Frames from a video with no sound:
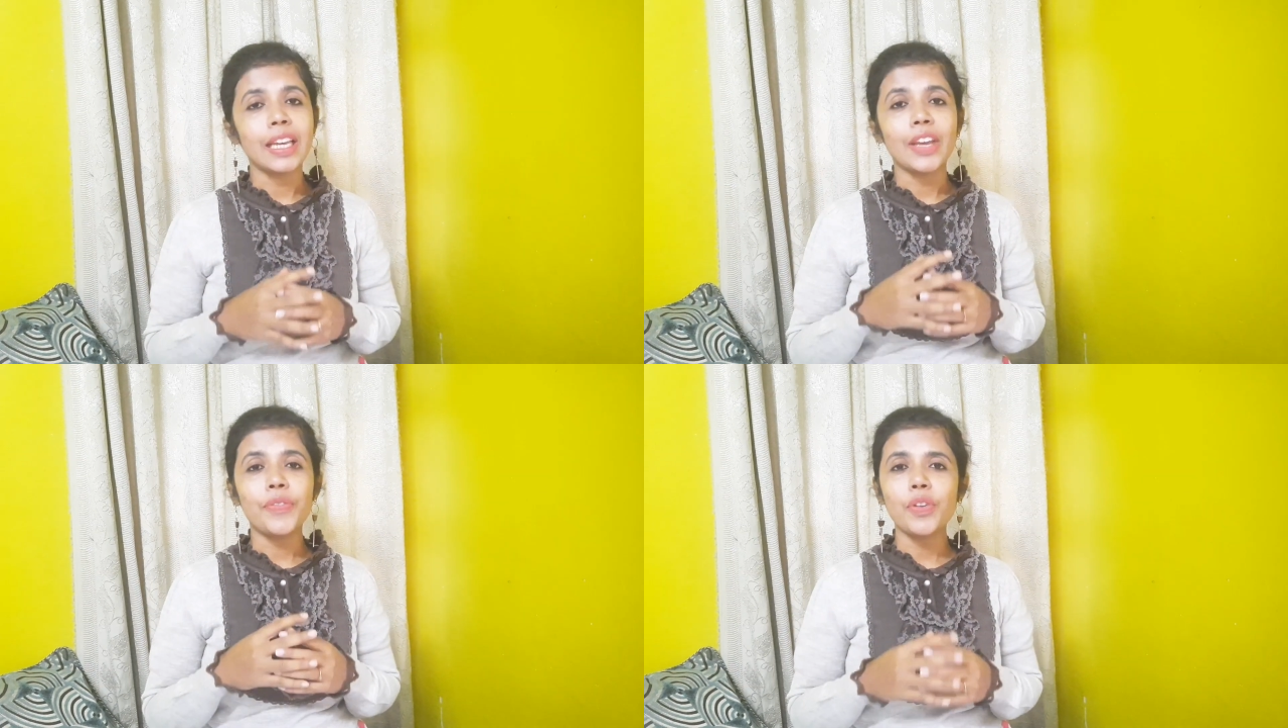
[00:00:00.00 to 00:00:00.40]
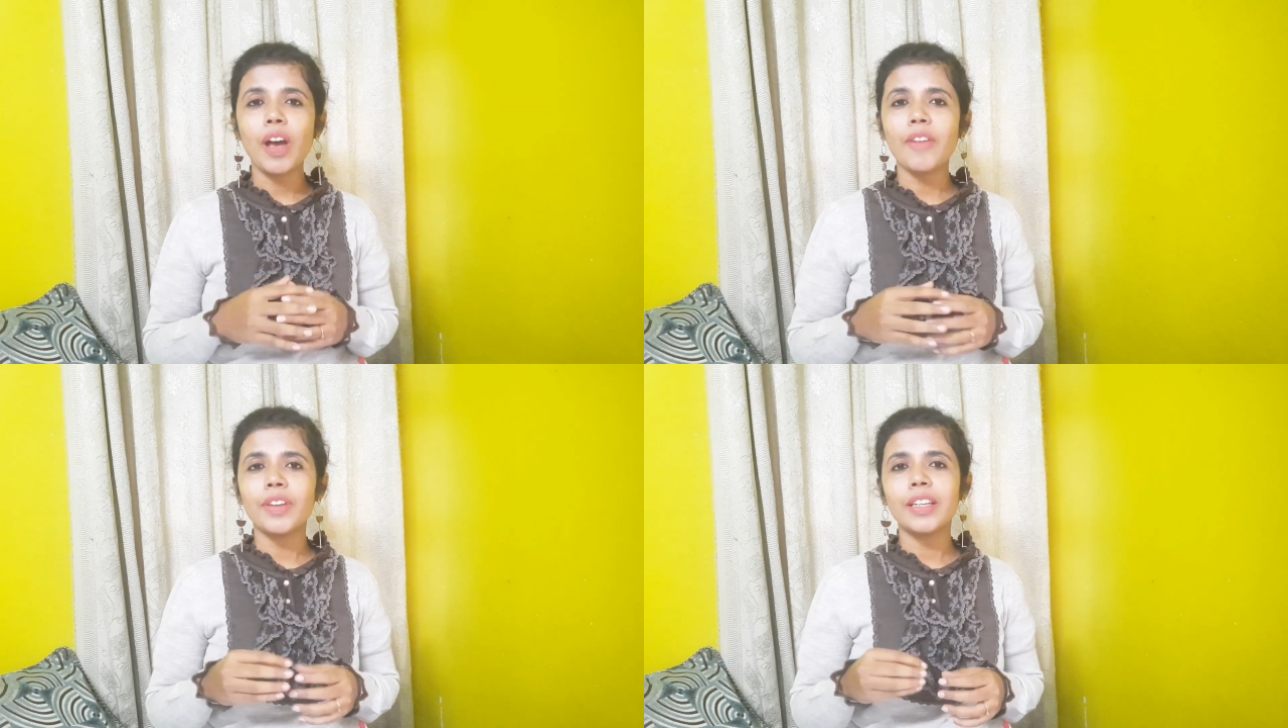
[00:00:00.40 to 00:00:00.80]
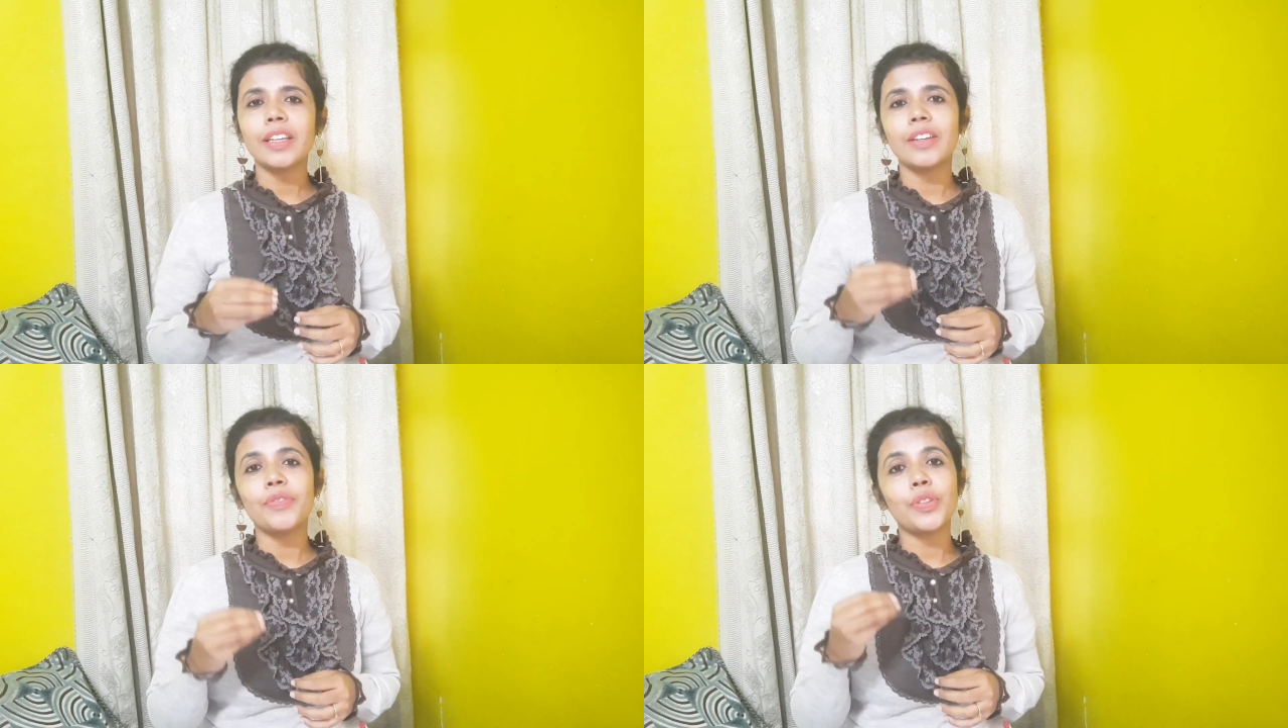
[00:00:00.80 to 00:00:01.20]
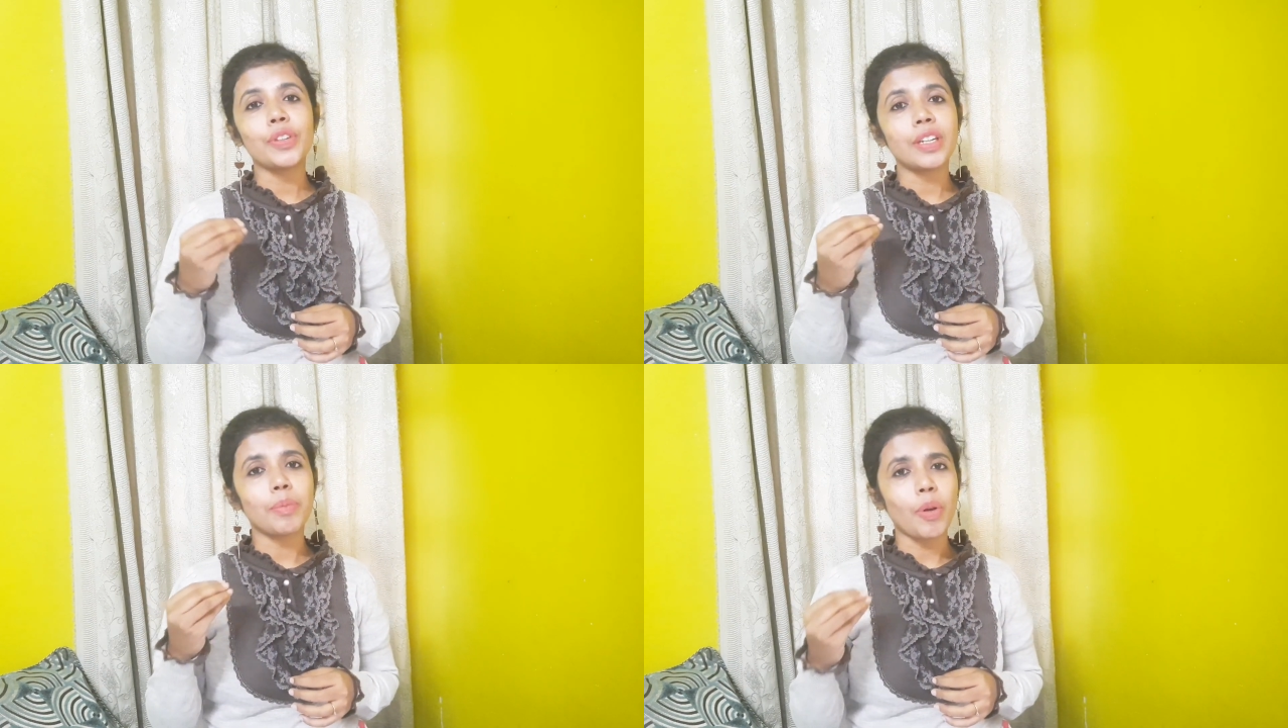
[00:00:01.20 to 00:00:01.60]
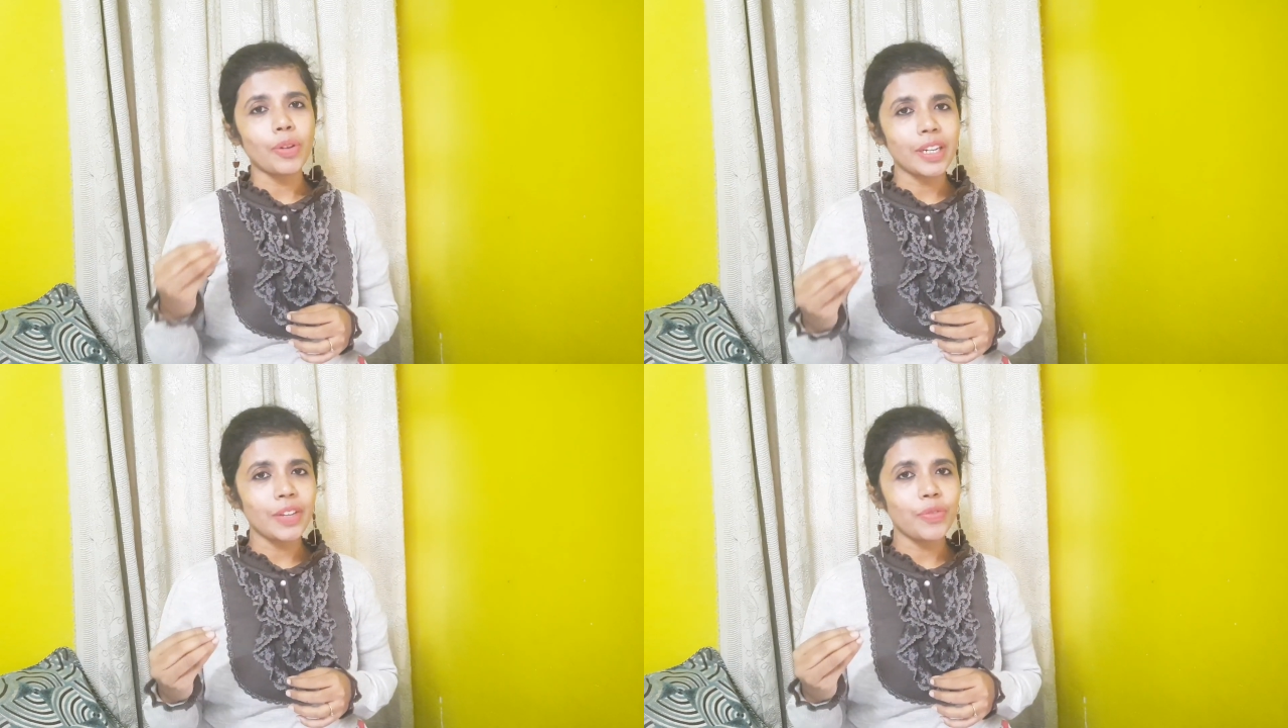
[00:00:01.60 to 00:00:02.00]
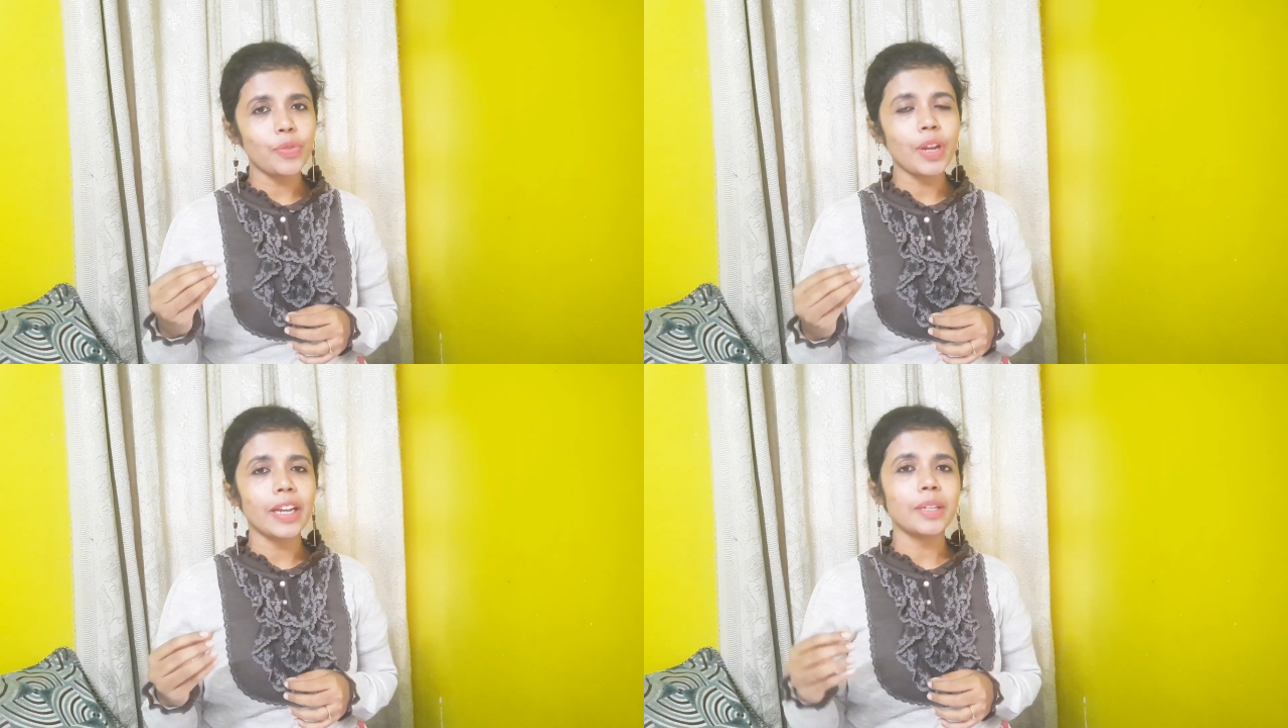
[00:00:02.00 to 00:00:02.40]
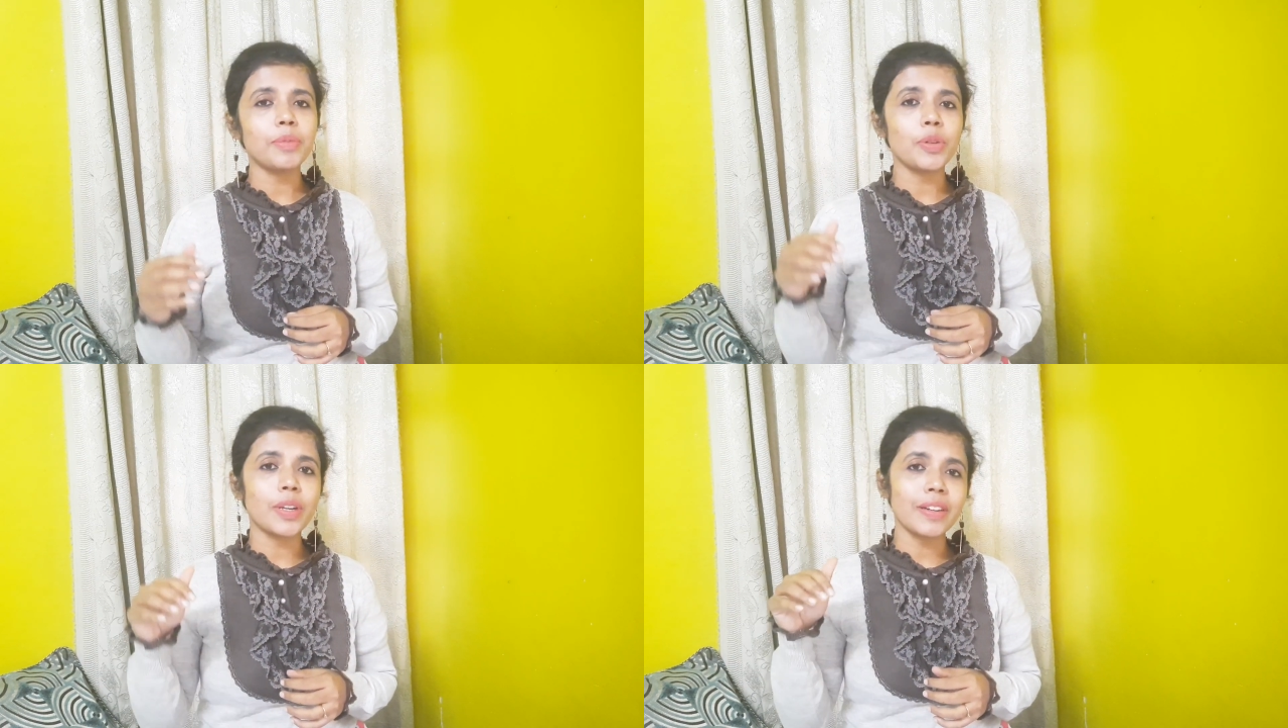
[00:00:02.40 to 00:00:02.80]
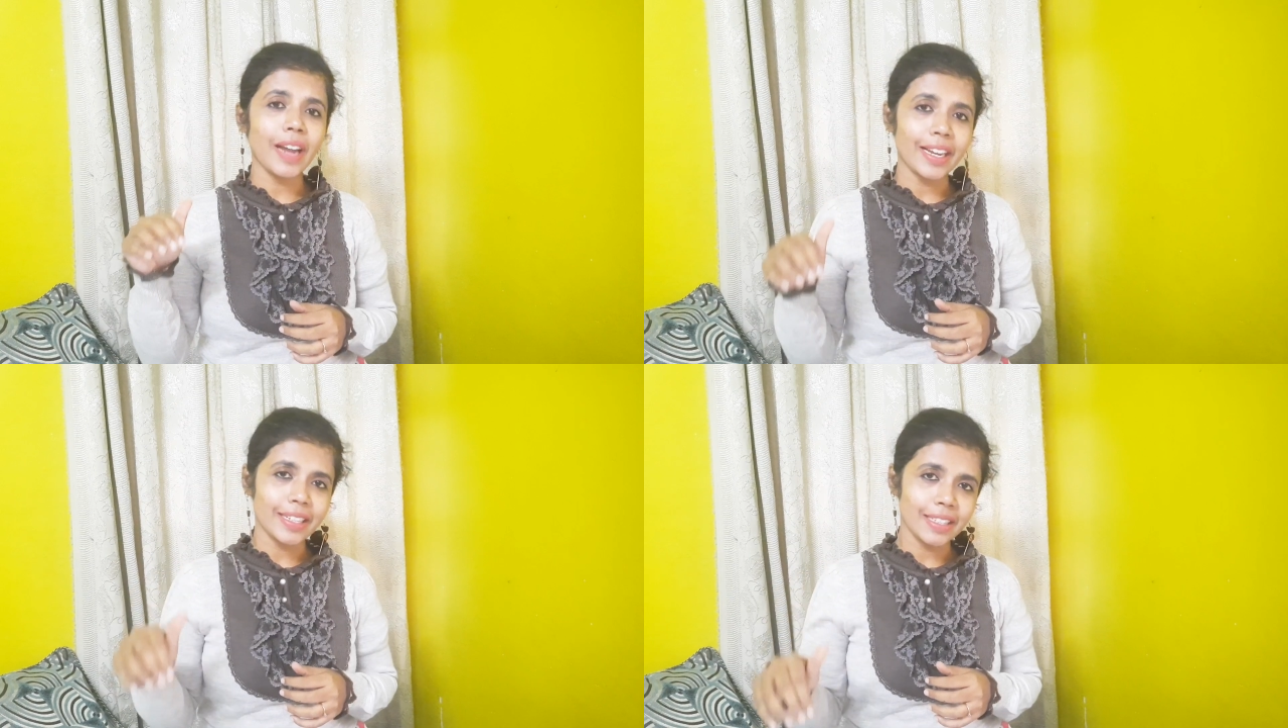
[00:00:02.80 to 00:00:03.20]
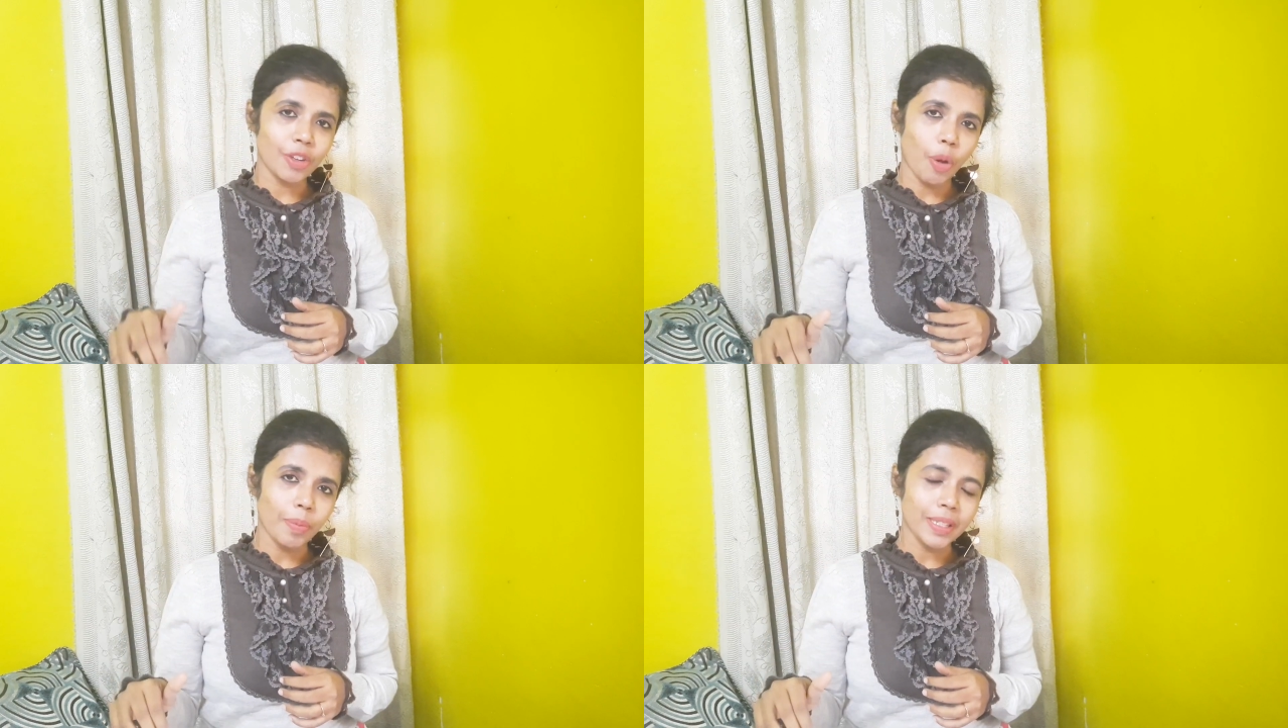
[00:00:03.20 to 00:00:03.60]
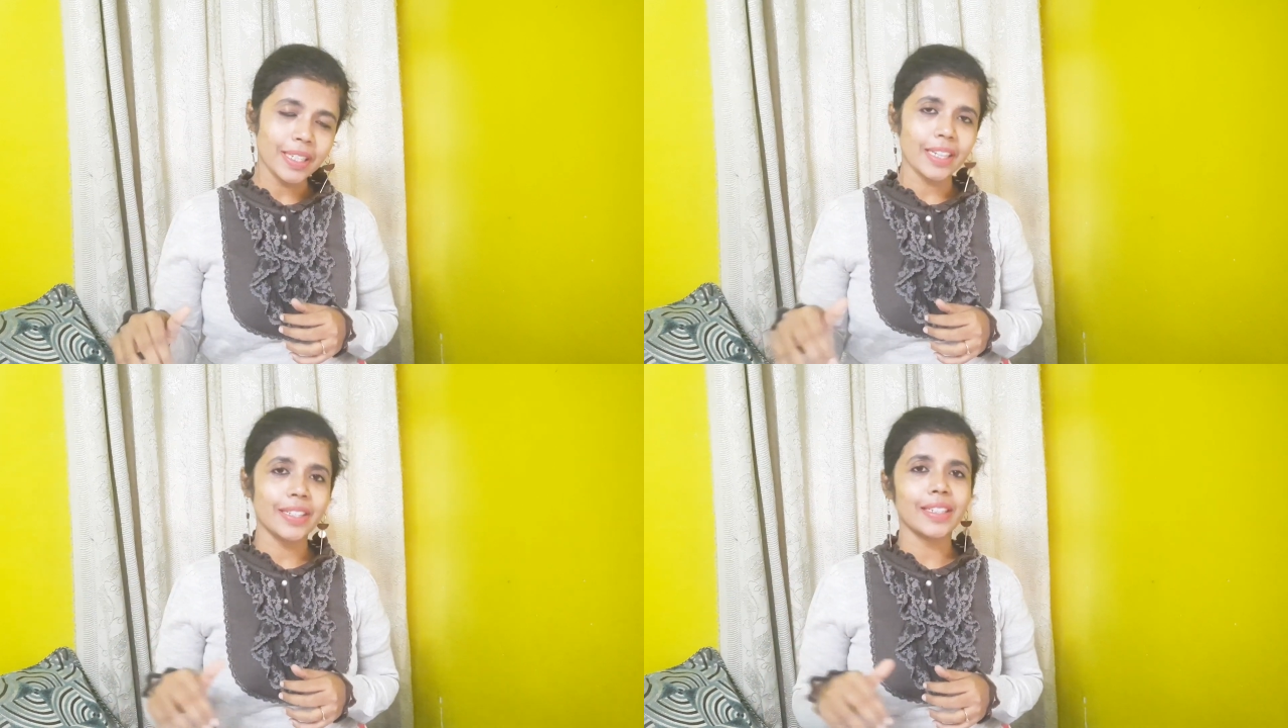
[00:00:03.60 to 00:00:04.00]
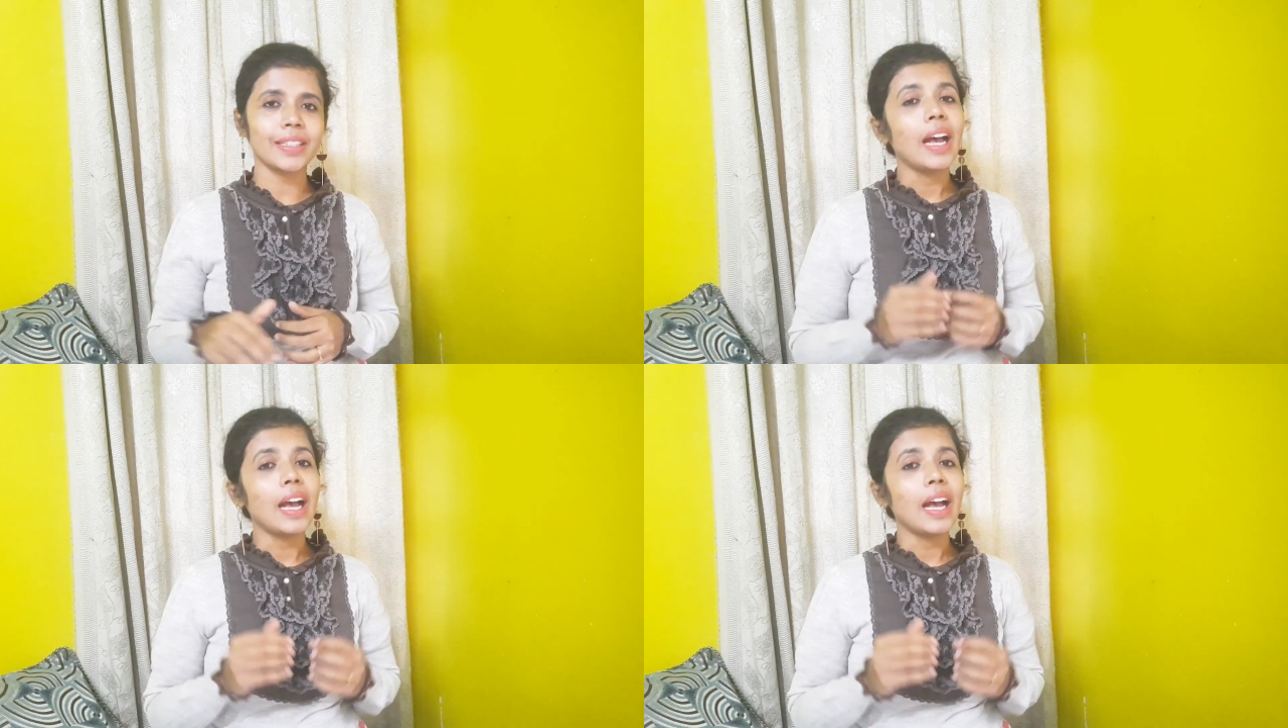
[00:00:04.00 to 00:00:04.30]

If you have any confusion about any food items, you can write in the comment section.